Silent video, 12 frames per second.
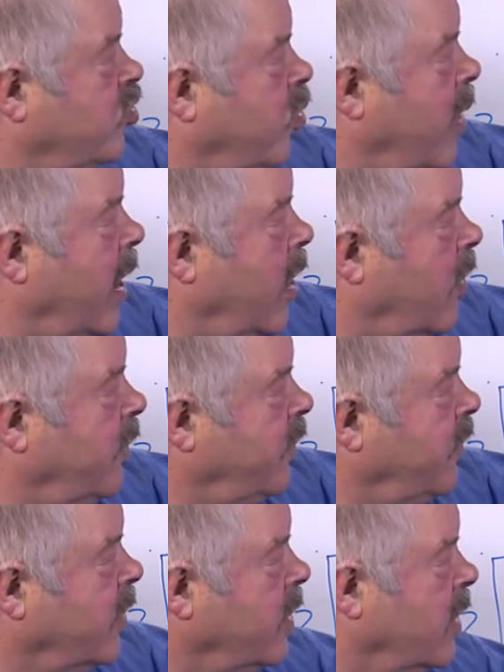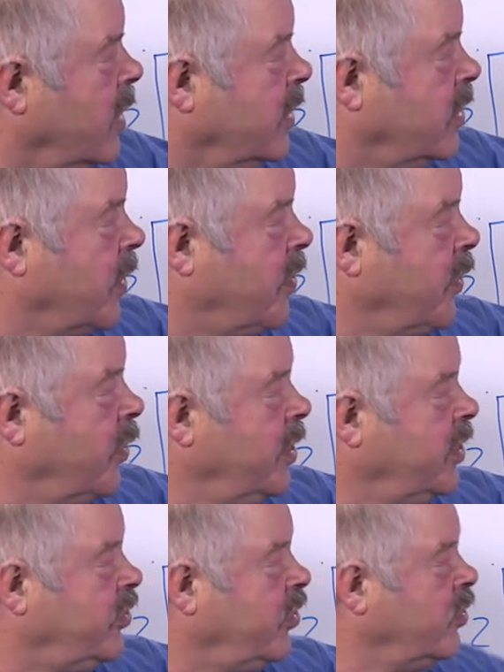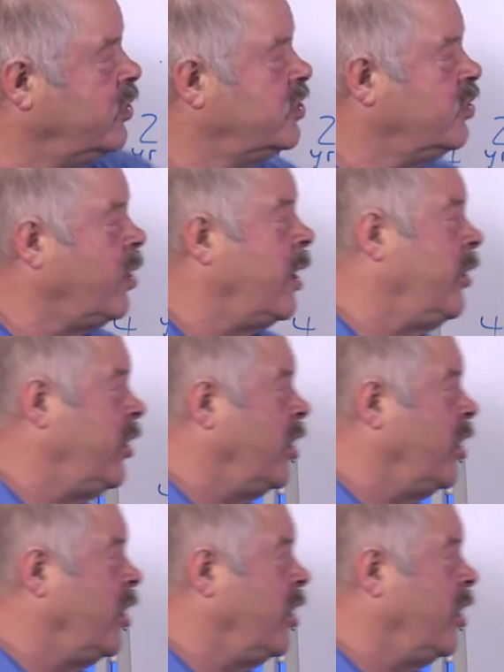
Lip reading: 12 to 32 square